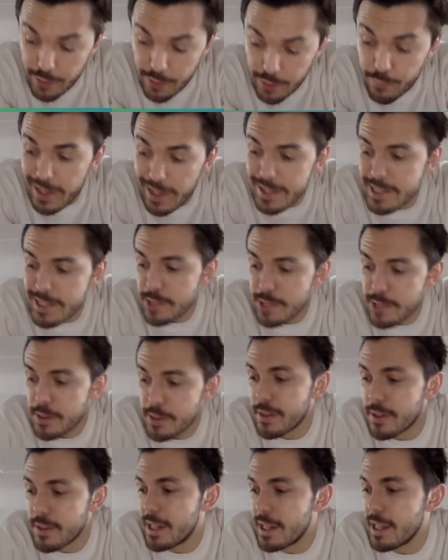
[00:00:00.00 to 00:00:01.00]
into it,
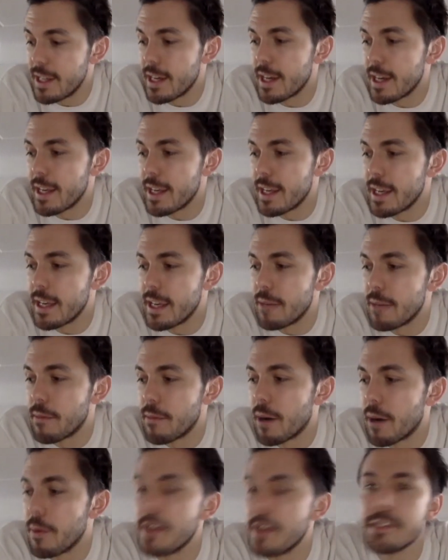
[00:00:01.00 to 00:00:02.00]
really. I
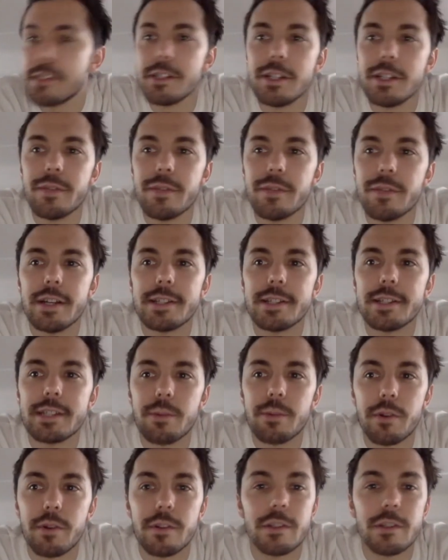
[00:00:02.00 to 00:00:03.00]
went to university
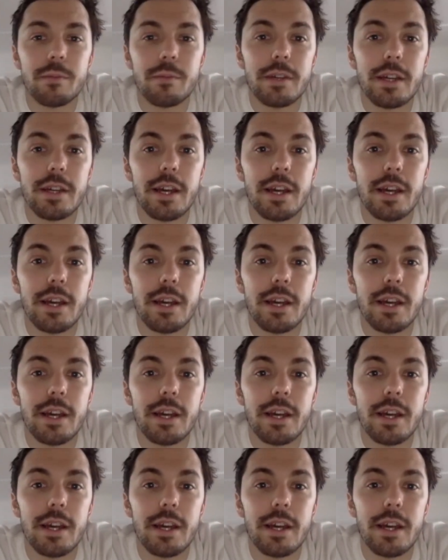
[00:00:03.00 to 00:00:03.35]
wanting to be